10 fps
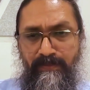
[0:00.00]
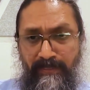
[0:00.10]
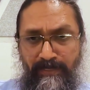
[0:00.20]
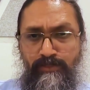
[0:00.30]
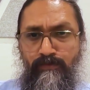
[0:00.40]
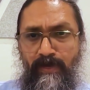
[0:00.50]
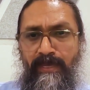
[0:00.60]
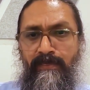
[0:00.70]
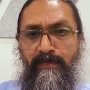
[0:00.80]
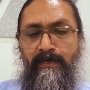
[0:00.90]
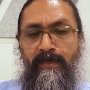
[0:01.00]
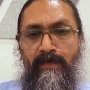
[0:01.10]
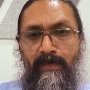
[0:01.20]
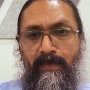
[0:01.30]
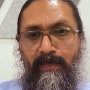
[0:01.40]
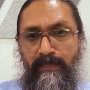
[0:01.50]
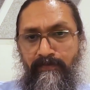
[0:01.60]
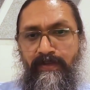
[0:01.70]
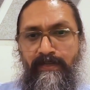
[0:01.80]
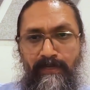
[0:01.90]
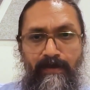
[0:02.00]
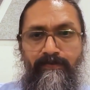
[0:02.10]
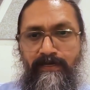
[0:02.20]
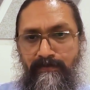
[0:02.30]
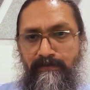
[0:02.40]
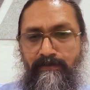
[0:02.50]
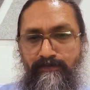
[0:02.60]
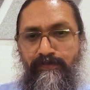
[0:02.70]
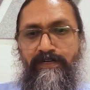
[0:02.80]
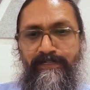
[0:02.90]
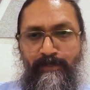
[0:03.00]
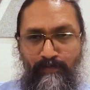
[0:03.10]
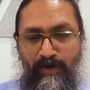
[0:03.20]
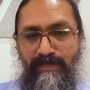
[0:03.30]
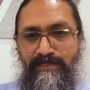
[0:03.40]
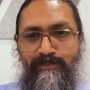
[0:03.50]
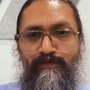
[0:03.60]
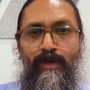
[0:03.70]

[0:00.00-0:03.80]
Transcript: And that is why, even in our filtering process,